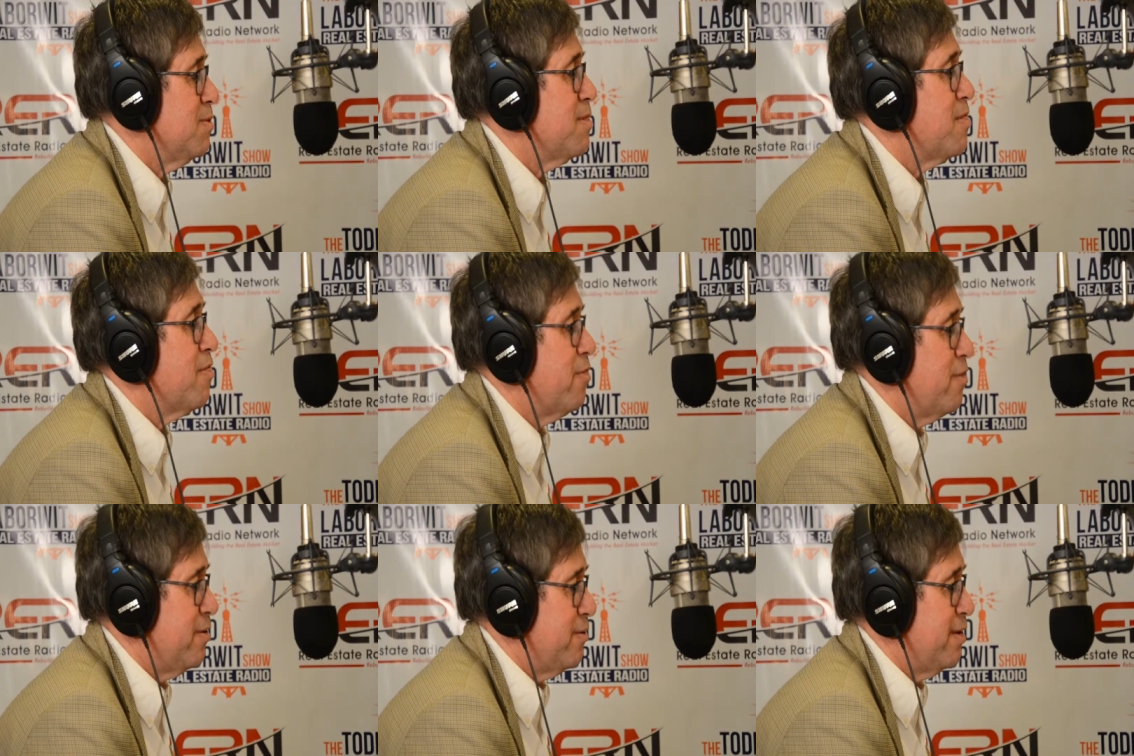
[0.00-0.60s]
Well, in
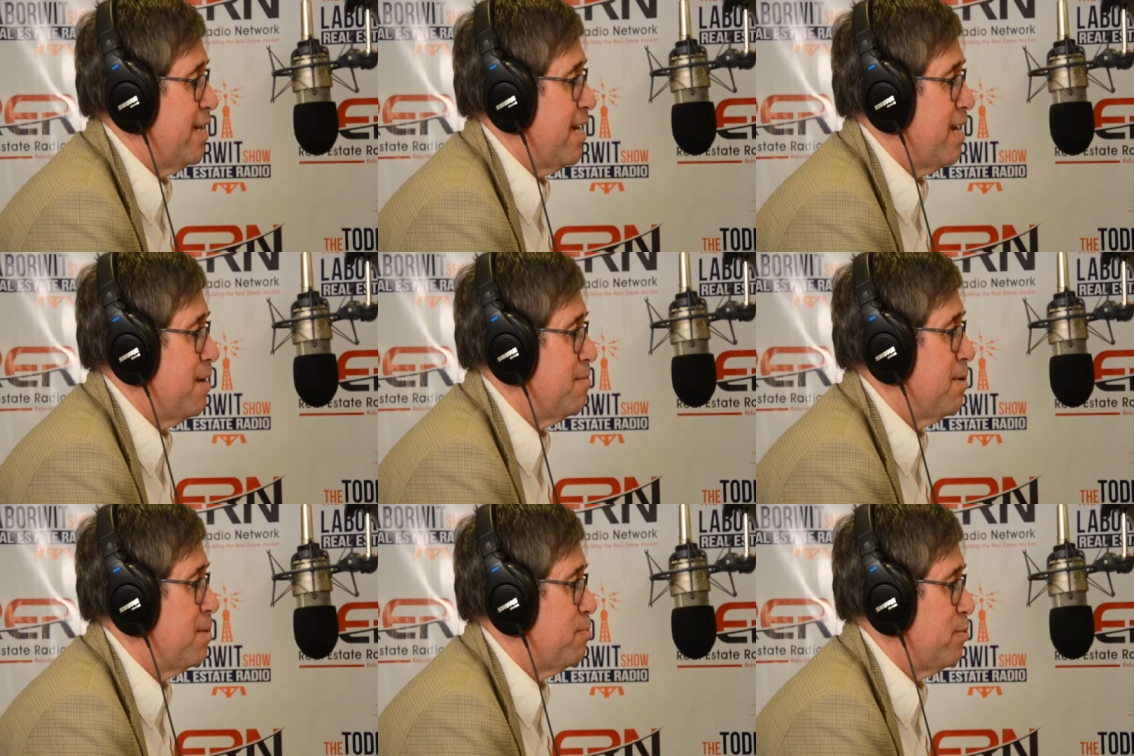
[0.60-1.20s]
theory,
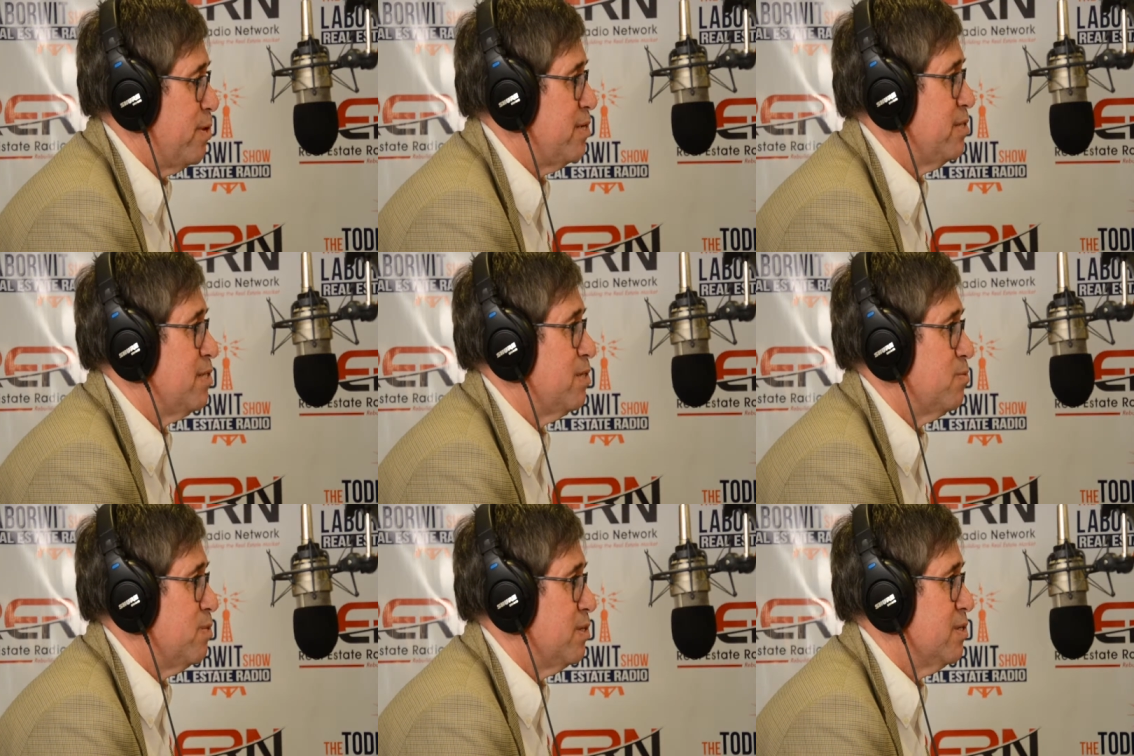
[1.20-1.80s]
I am
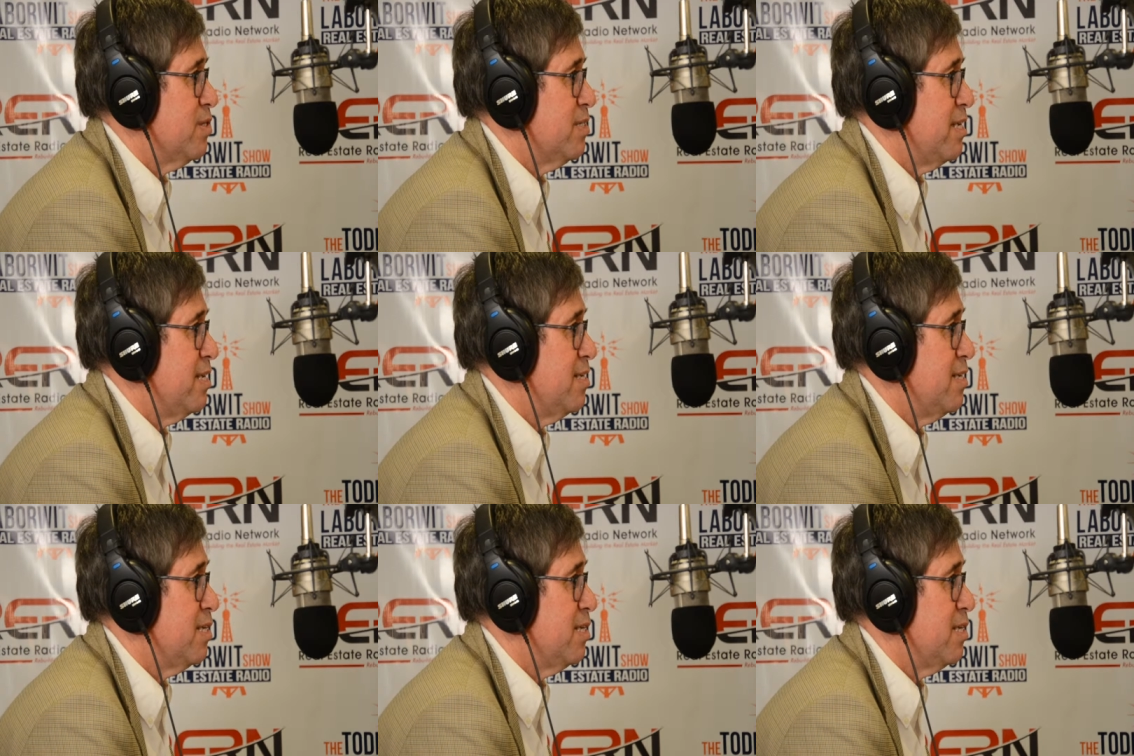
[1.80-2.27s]
appraising the real estate.